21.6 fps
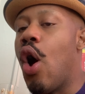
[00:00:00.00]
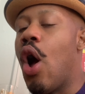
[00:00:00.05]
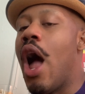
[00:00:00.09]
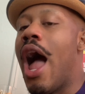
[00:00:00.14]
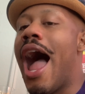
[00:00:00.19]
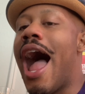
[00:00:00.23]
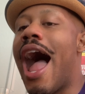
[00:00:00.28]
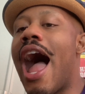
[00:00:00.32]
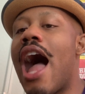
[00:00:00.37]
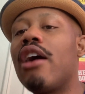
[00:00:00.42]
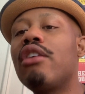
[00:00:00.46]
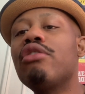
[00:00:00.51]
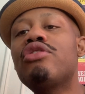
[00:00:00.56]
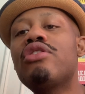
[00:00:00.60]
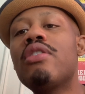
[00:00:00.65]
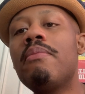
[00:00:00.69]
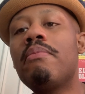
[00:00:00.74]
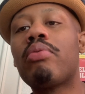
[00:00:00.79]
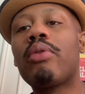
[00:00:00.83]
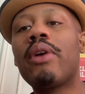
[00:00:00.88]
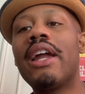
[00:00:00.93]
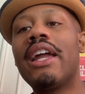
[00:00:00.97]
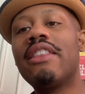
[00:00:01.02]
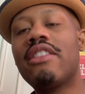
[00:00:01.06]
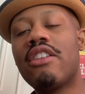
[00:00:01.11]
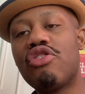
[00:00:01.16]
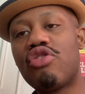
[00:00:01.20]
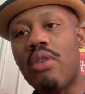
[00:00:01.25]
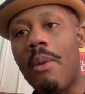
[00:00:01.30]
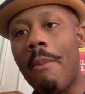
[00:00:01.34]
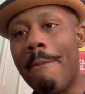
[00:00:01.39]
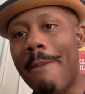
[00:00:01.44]
how to bring
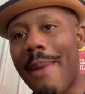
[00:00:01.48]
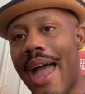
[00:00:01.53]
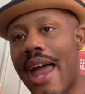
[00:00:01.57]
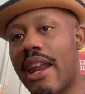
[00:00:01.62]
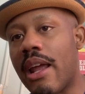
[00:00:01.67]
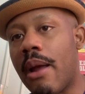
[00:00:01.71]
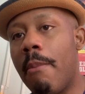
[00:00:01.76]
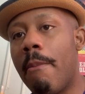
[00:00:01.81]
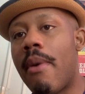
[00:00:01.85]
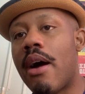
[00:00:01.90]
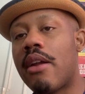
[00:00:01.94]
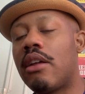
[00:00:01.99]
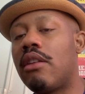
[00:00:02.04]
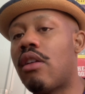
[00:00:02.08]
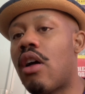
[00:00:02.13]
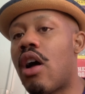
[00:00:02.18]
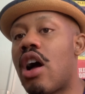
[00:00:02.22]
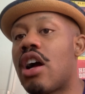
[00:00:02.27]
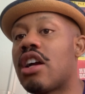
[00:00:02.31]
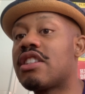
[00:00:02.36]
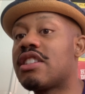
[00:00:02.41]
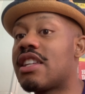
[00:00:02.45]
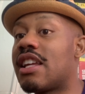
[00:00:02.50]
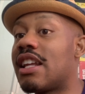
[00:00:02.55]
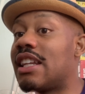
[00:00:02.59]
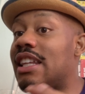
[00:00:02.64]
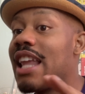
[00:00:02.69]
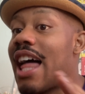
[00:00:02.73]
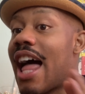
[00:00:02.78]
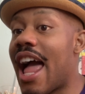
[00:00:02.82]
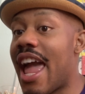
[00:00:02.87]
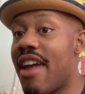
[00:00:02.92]
the dramatic monologue to
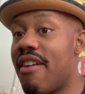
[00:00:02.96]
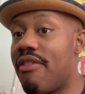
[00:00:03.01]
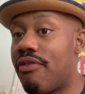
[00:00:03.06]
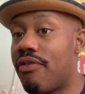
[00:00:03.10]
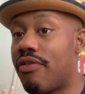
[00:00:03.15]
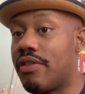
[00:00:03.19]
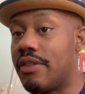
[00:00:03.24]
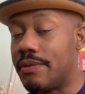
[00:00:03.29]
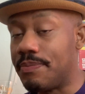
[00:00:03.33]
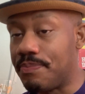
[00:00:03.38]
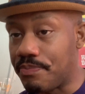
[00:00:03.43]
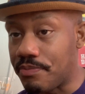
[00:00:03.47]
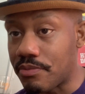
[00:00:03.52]
life